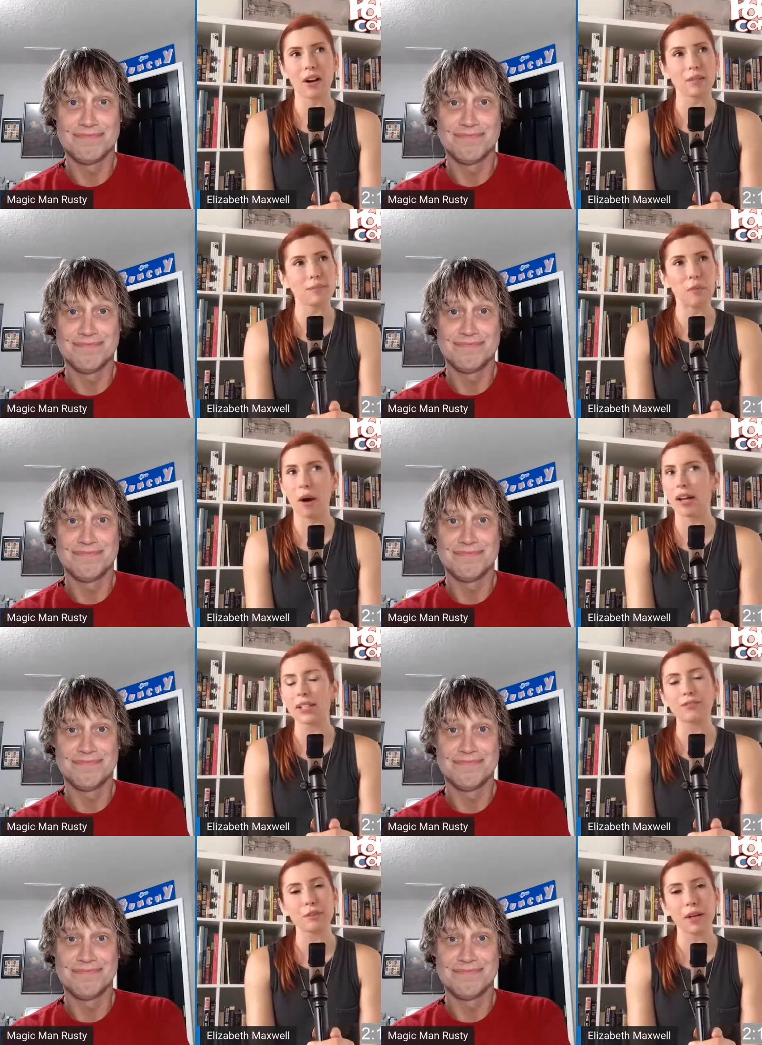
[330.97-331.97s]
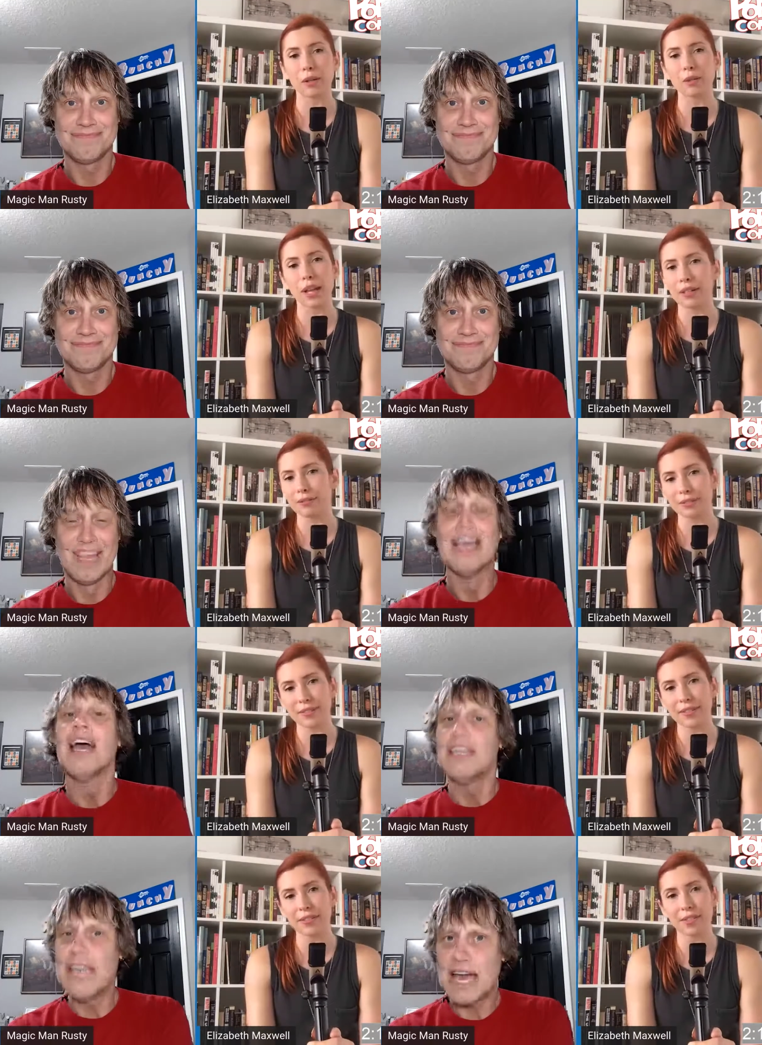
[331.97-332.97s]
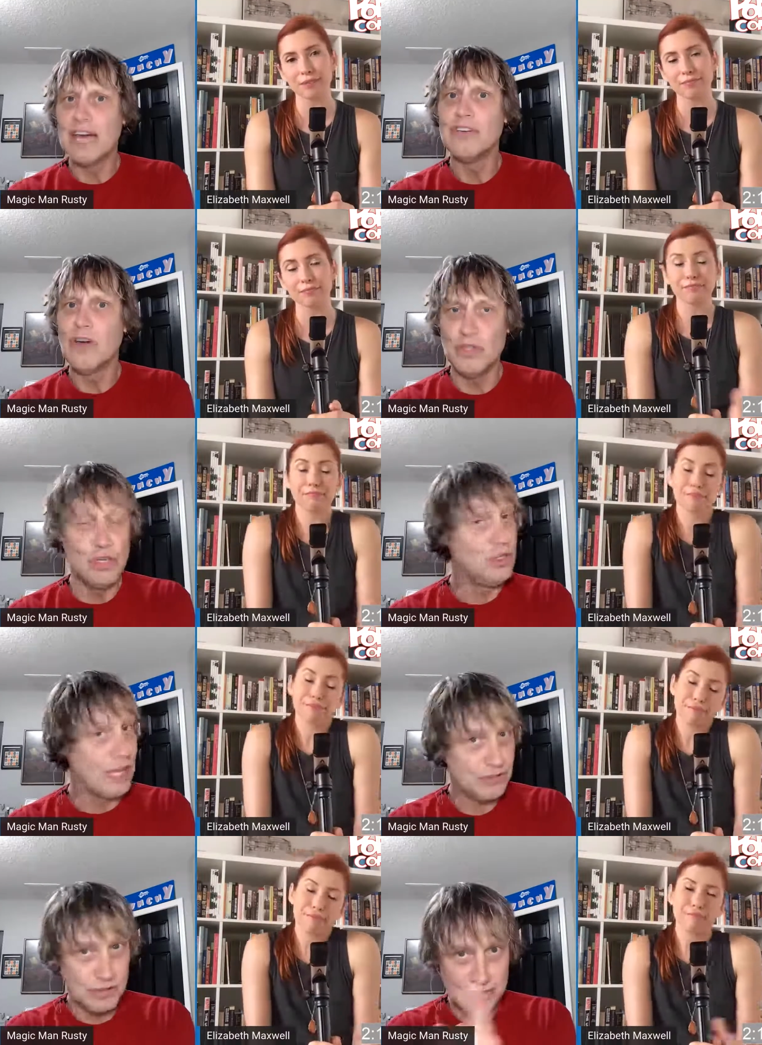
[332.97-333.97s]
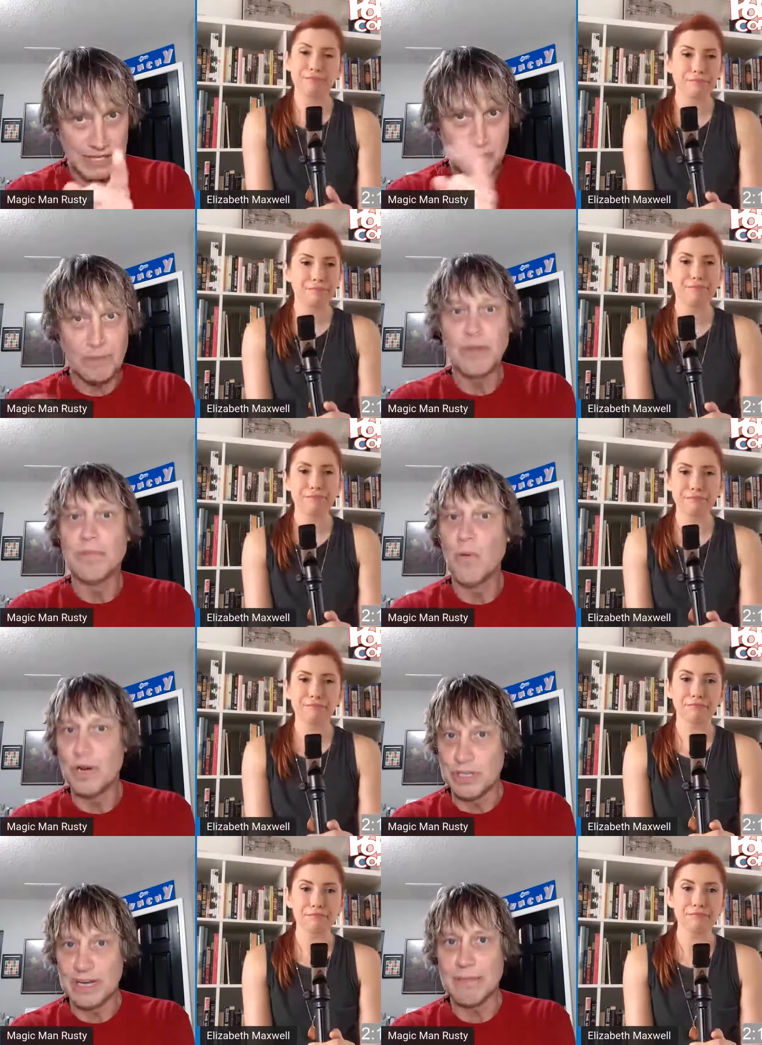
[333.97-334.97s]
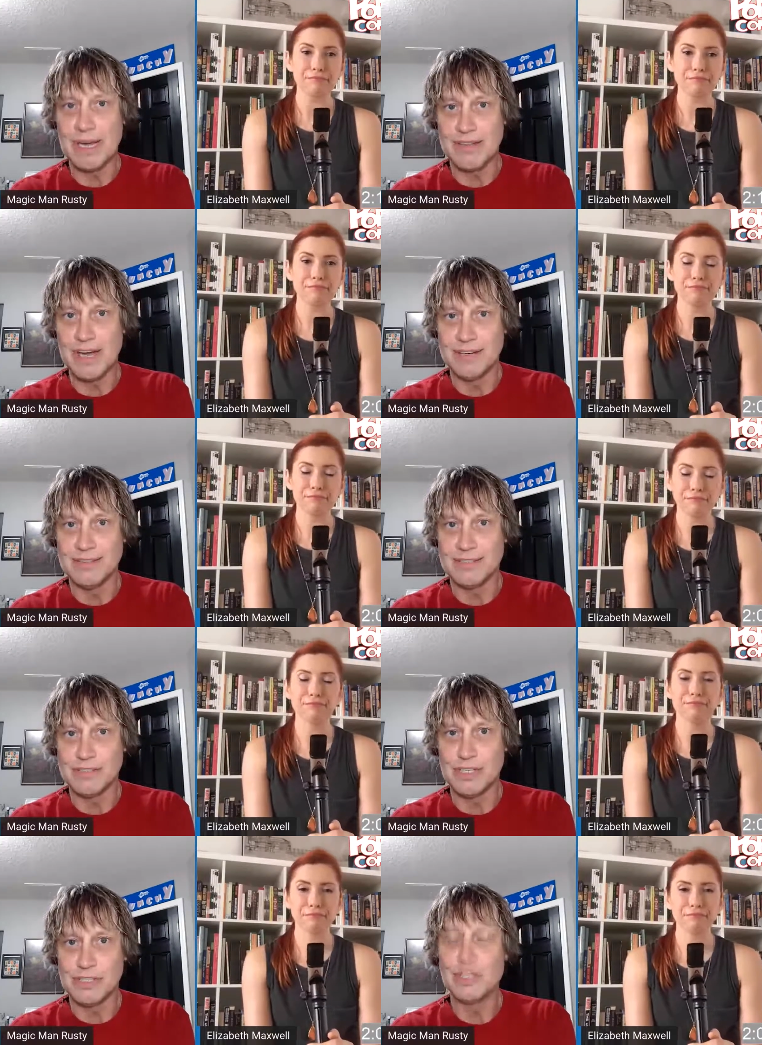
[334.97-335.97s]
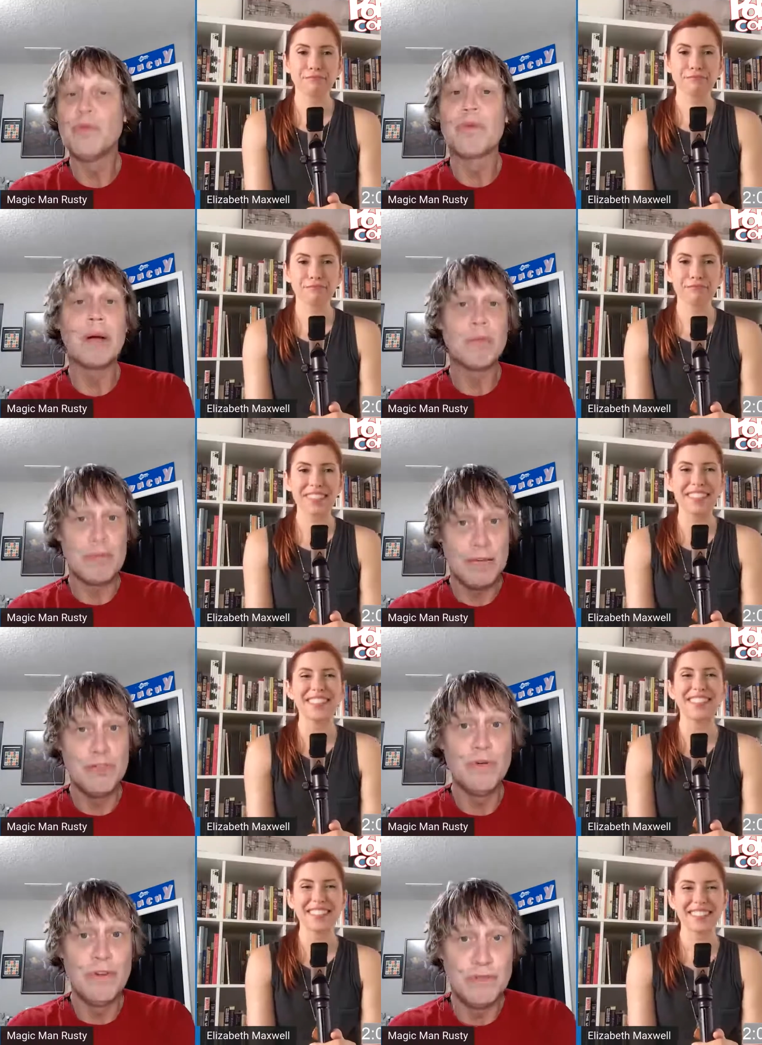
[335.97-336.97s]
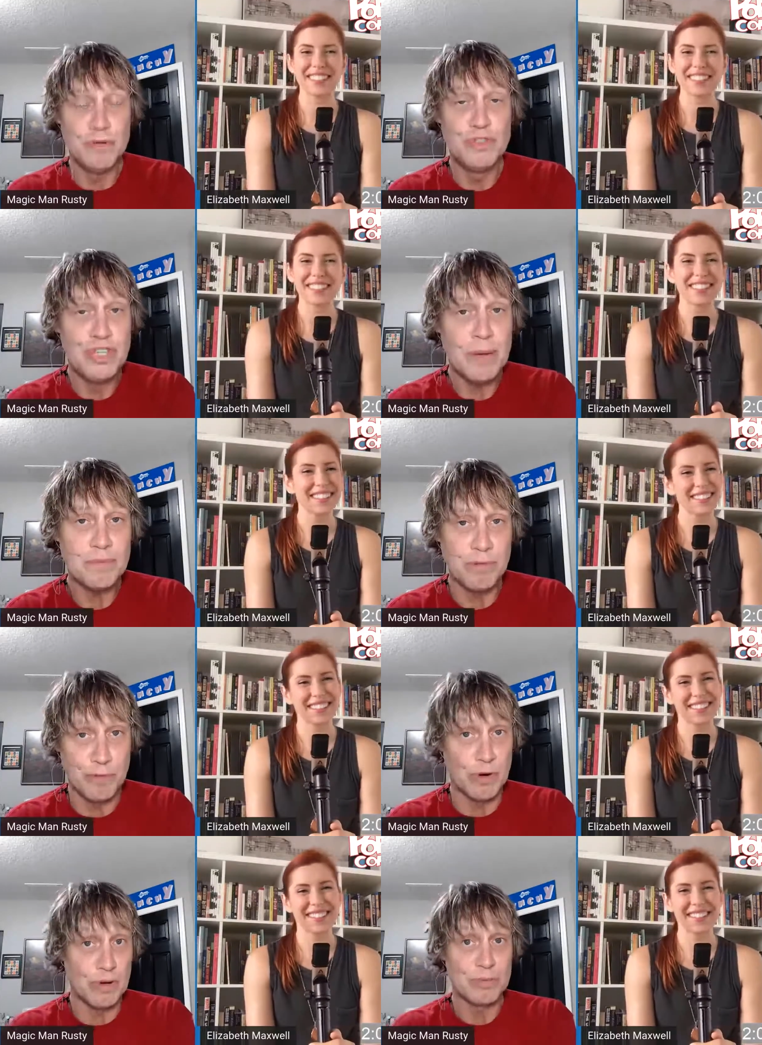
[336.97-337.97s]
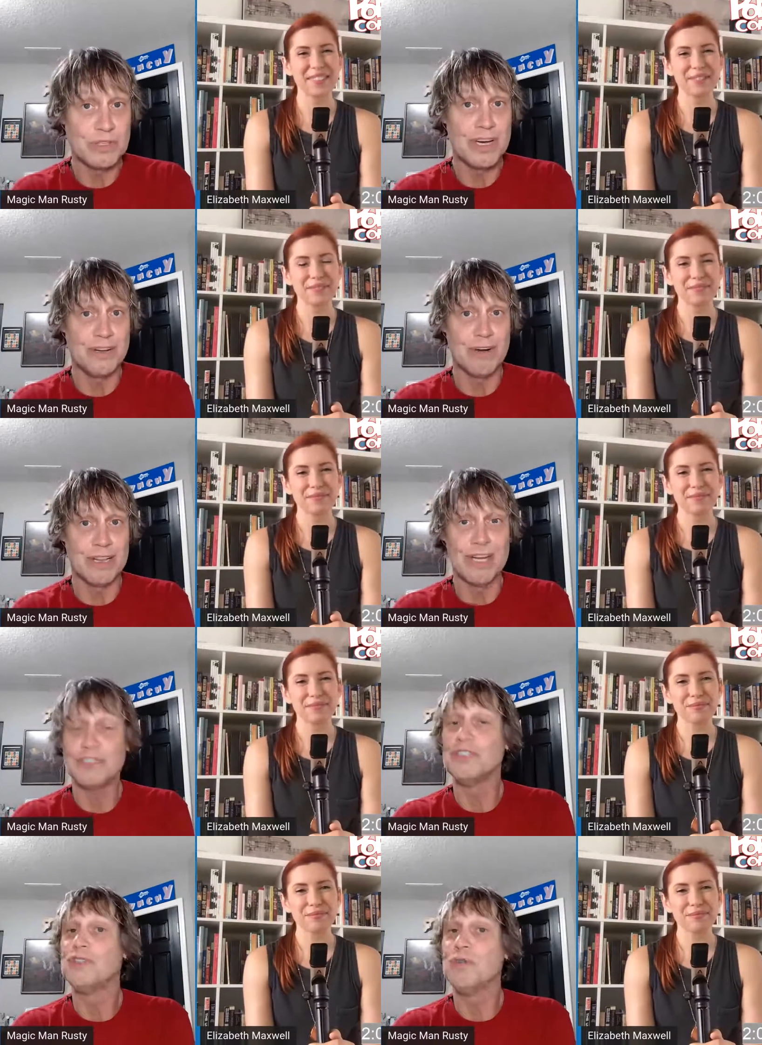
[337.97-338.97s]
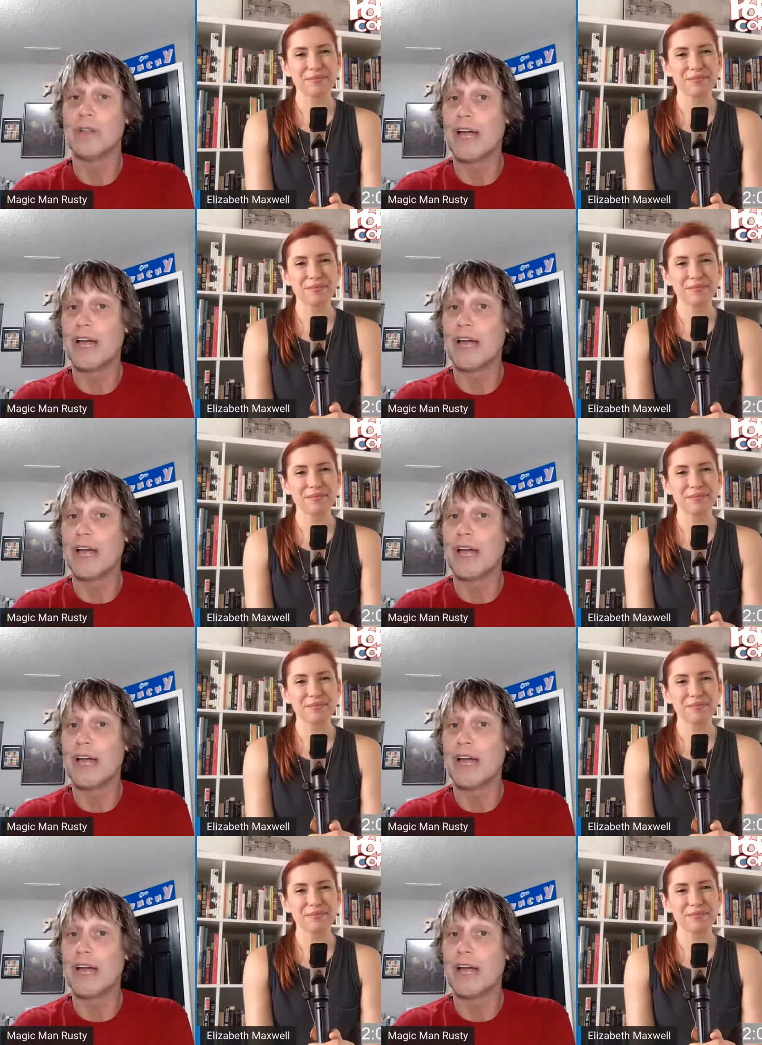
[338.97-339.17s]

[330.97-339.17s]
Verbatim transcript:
Speaker 1: on my body for my whole life. So yeah,
Speaker 2: no, you, that's a that's a good point. You got to make that decision. You probably if you if you've jumped before and almost got your A license, you knew a